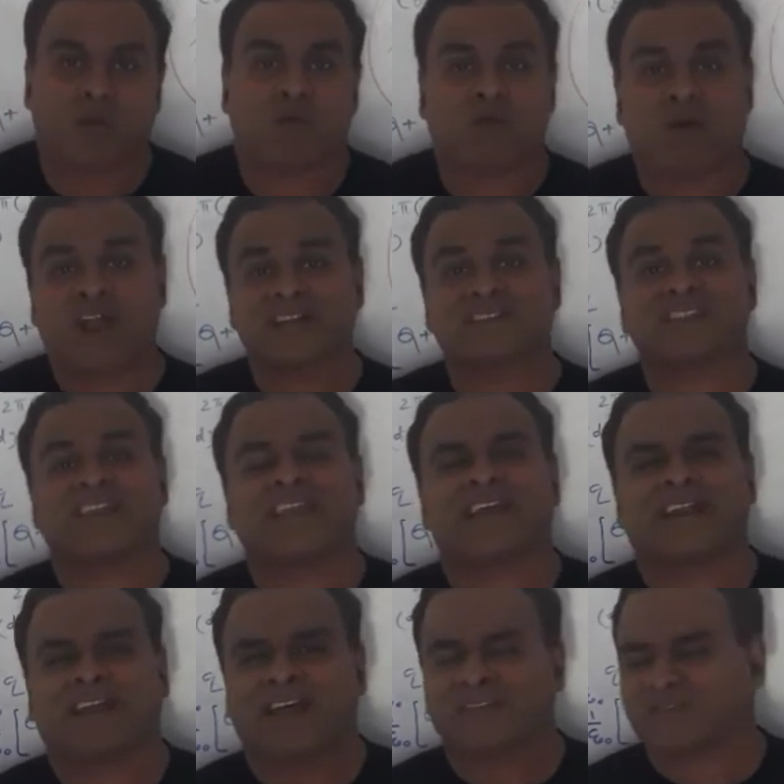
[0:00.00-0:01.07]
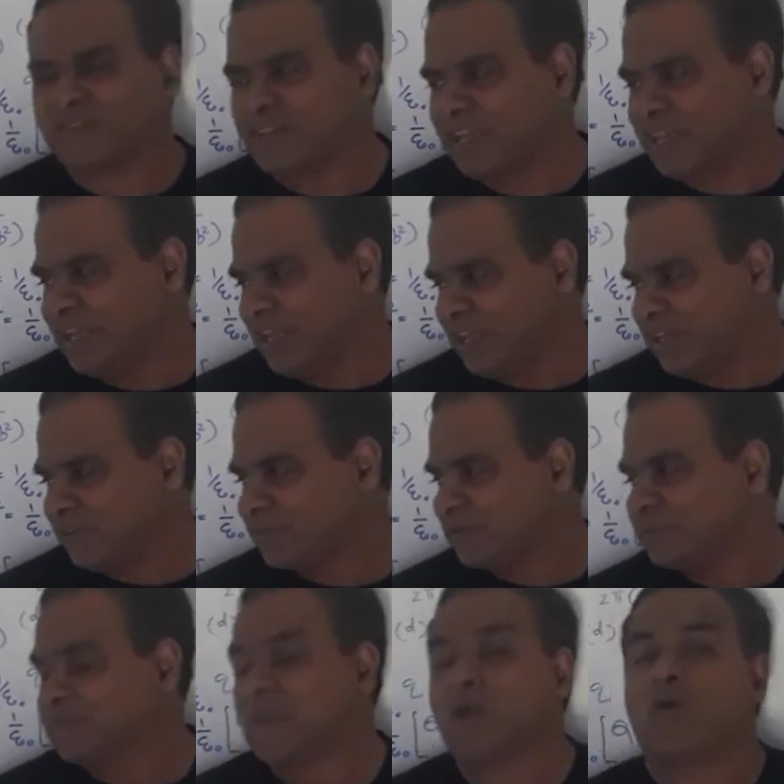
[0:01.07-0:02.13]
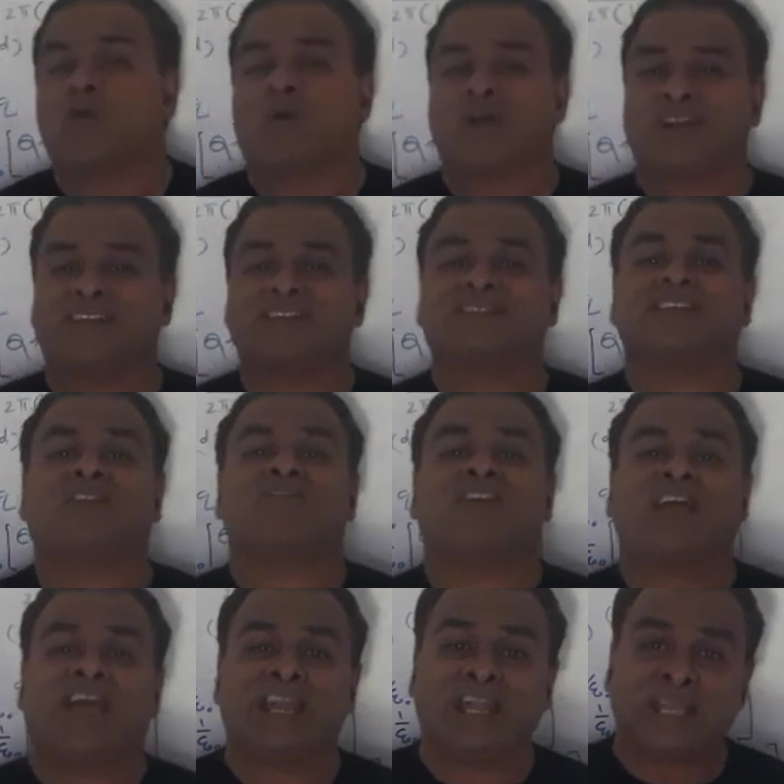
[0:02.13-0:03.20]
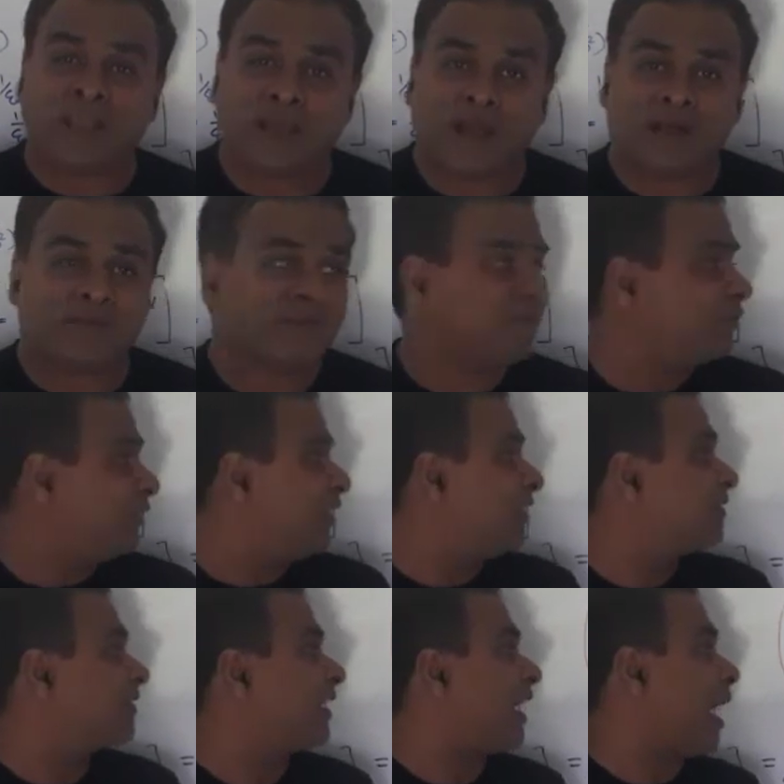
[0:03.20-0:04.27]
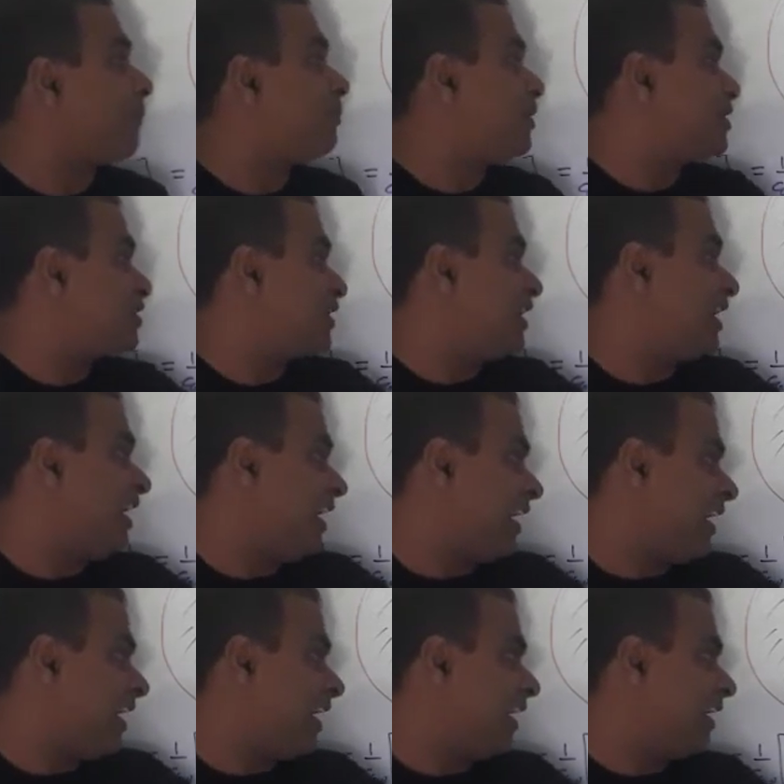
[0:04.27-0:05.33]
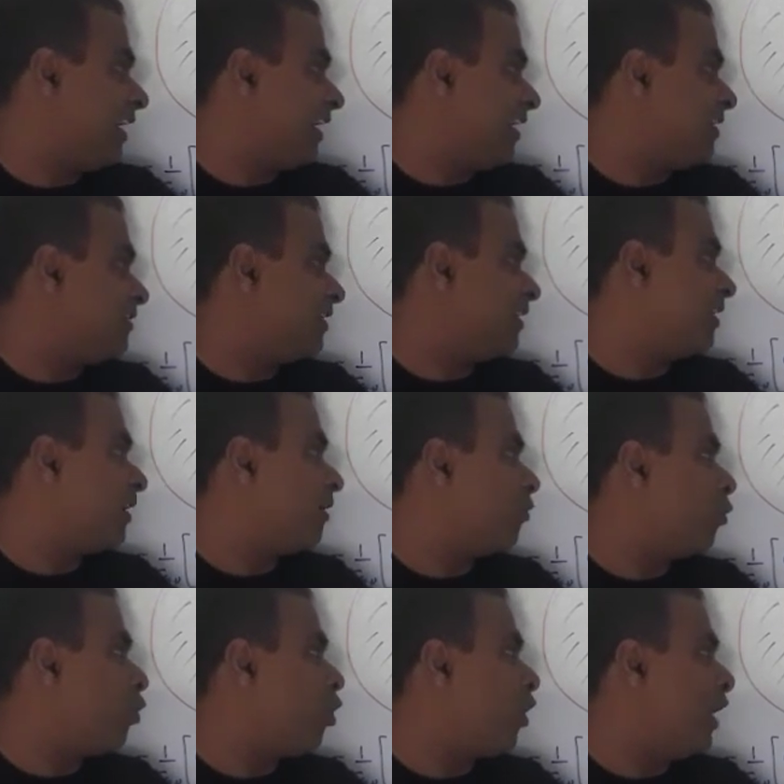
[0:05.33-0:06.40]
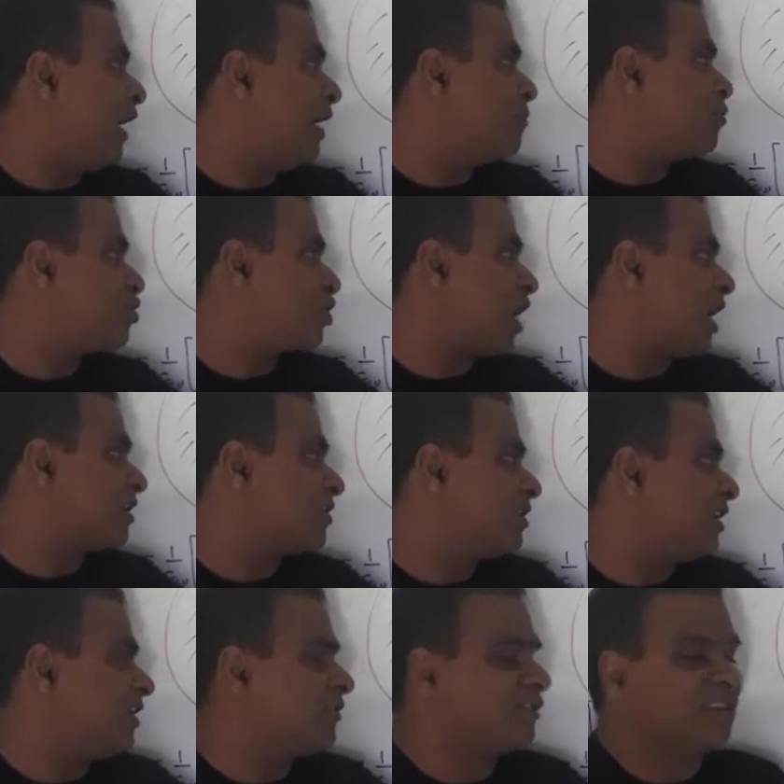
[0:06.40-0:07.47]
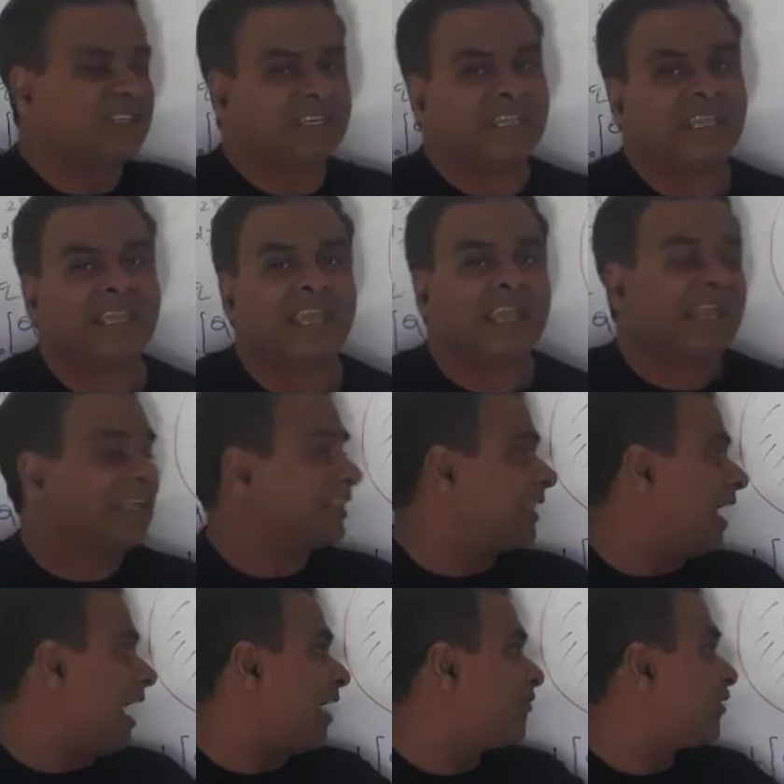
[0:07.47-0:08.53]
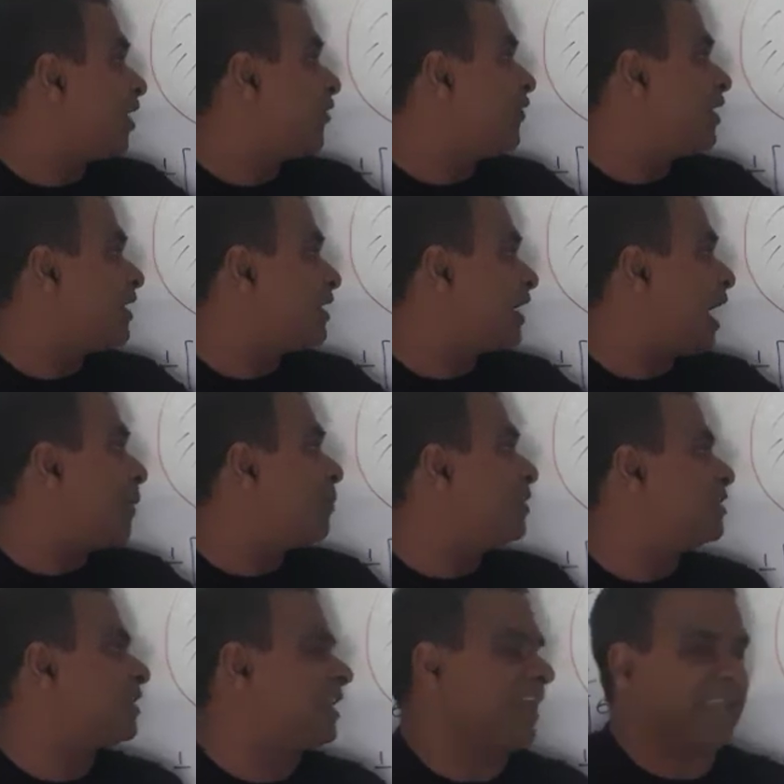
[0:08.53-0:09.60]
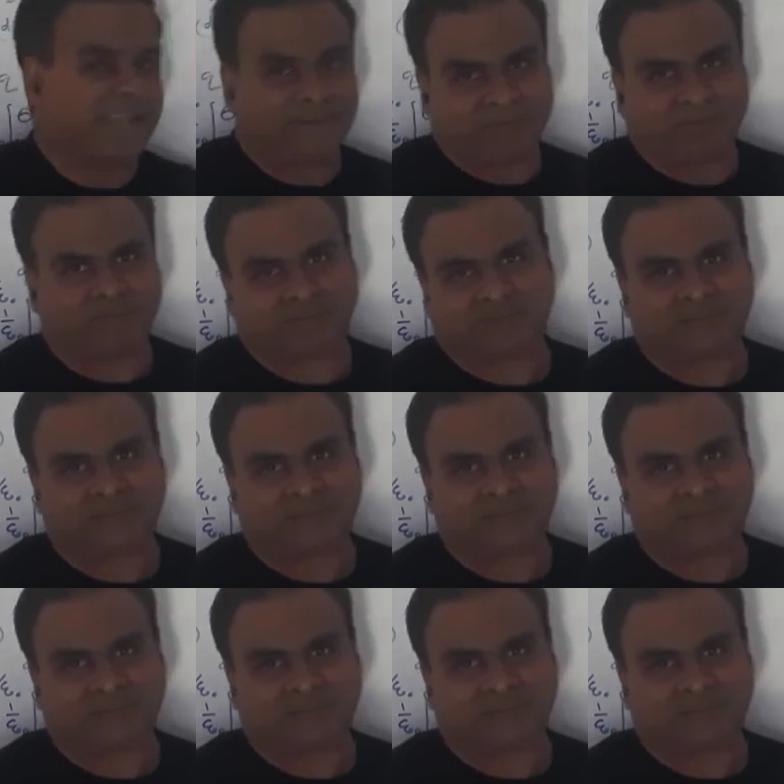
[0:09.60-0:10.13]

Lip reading: What they are asking is, what is the value of this capital E in the volume charge density? They have given capital A.